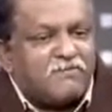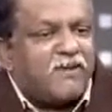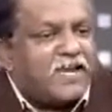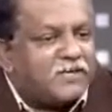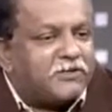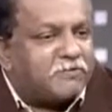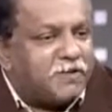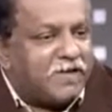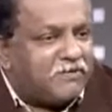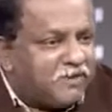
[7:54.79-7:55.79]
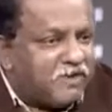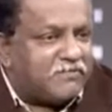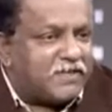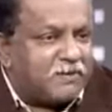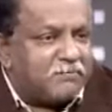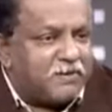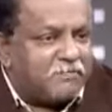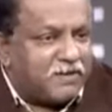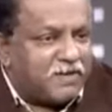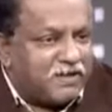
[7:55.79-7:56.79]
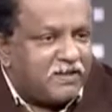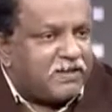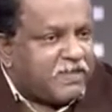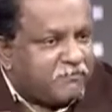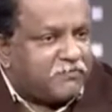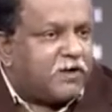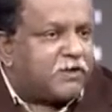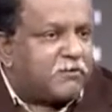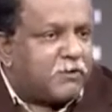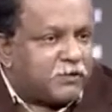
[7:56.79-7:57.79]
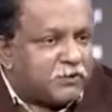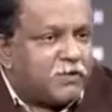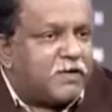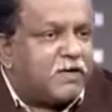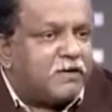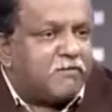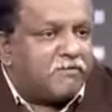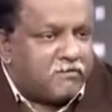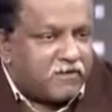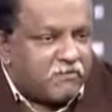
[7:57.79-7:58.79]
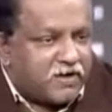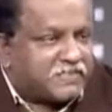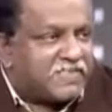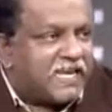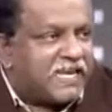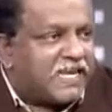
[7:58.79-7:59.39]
fine to be levied for the people, and if you are going to a FASTag